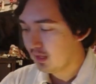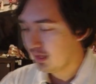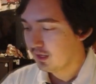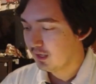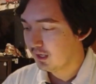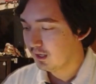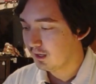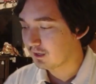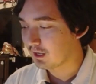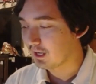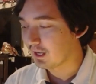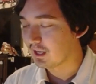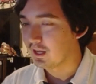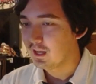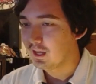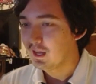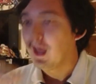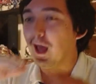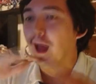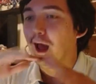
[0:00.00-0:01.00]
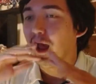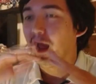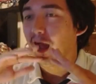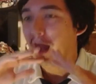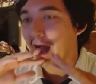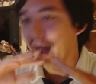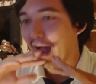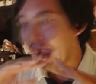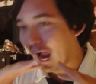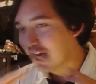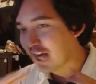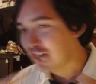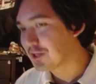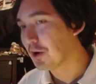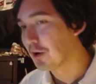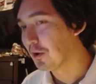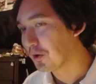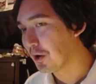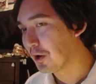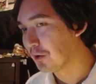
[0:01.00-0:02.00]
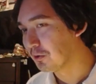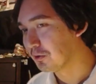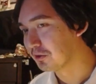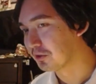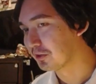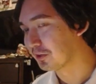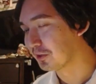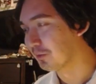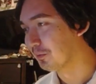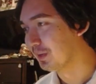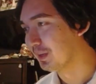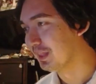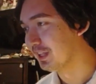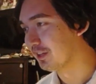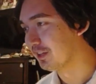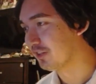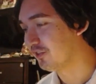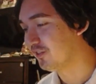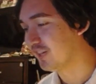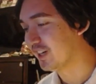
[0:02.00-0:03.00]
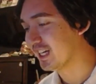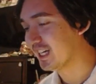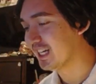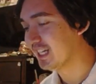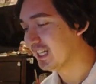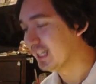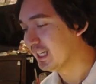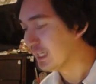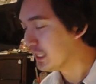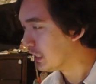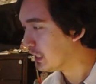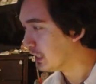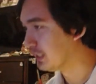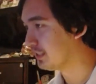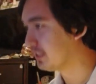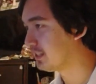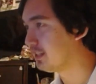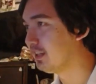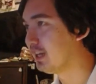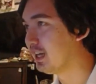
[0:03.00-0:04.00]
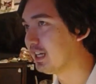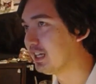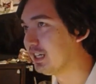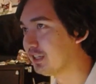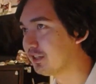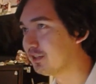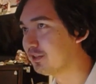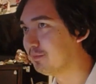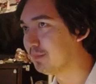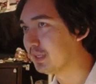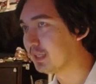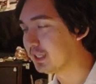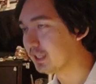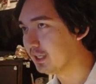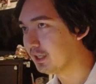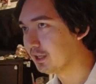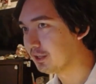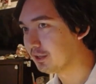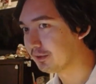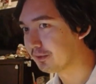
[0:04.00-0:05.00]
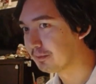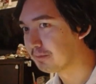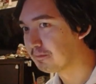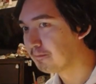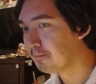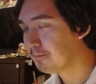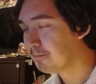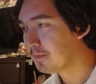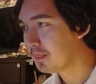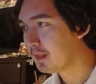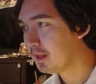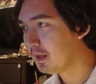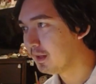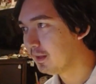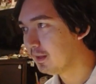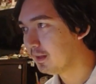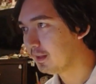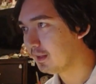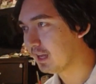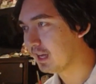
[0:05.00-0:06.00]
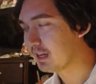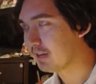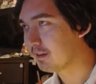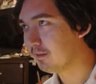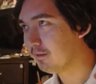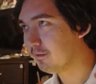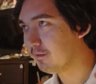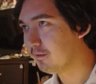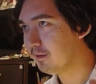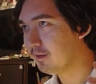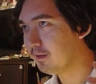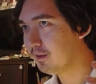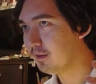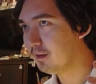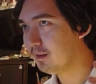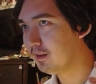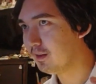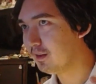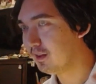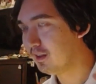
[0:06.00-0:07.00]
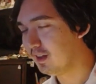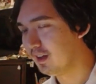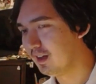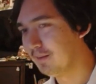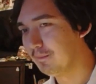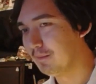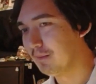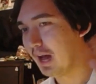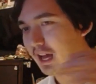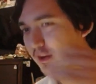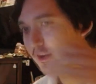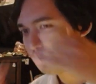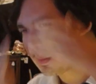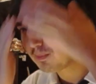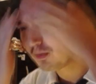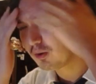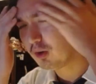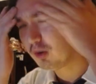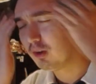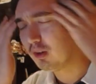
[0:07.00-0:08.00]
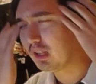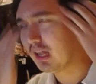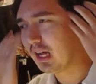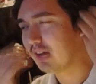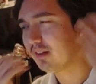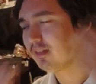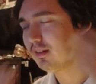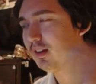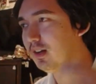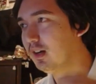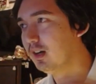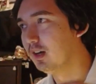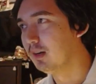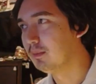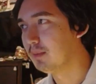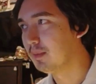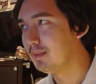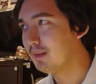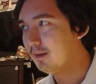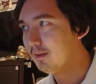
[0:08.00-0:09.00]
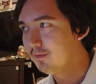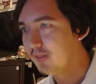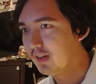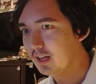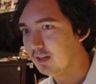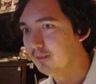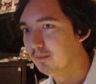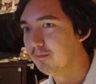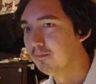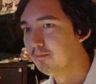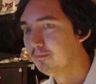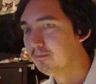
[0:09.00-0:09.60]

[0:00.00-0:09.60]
Okay, I don't know who's gonna win this fight in the slightest because, like, I don't remember a whole lot about Venom